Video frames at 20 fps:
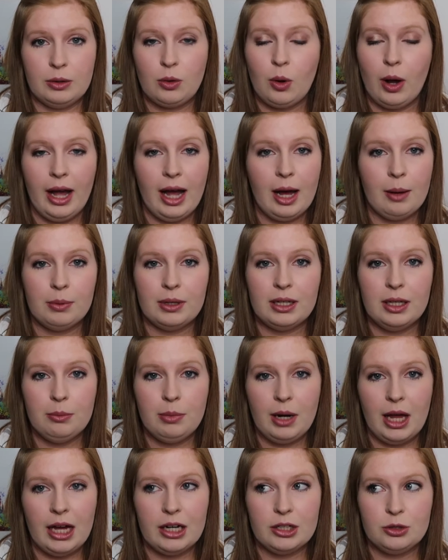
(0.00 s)
quite happily
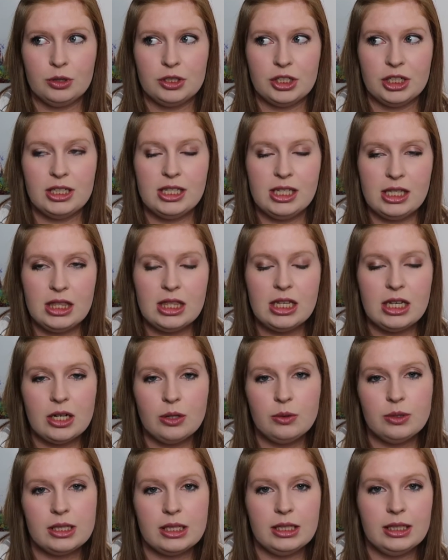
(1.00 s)
obliged, which I did
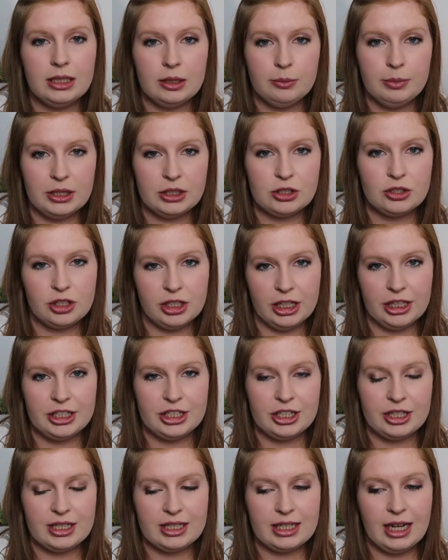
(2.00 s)
think was a little bit
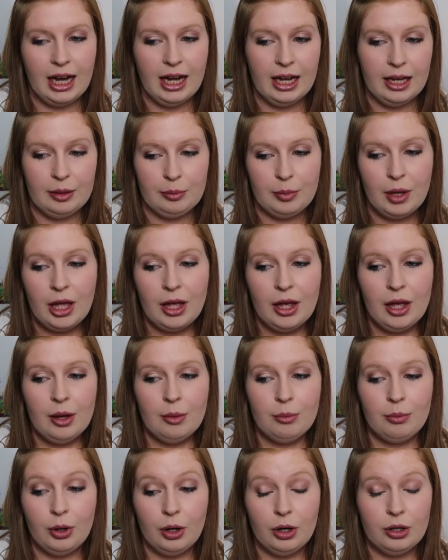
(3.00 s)
strange at the time.
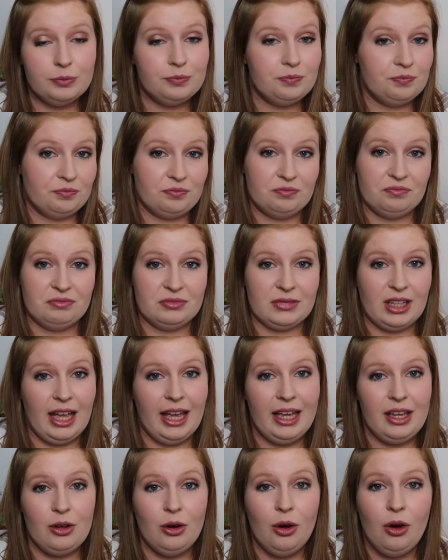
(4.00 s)
But
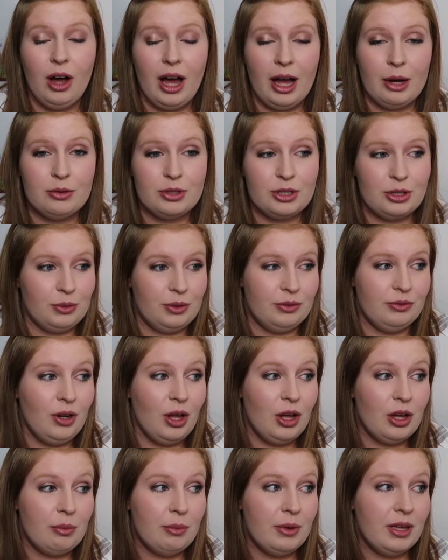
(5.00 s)
hey ho, I was doing
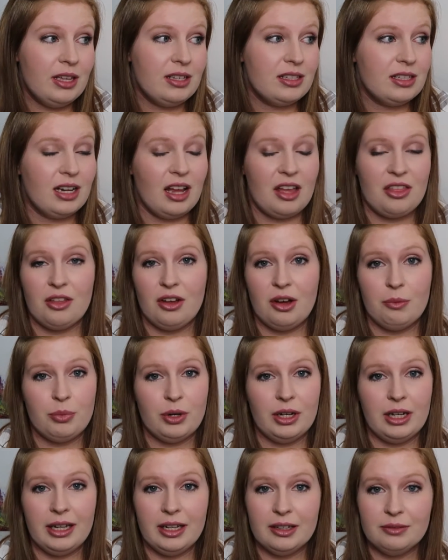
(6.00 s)
Vlogmas and I thought,
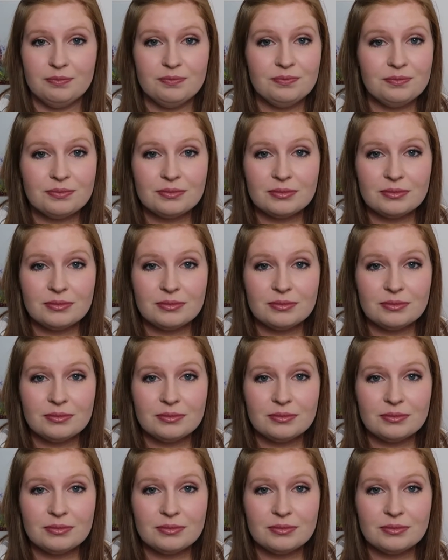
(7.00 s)
brilliant.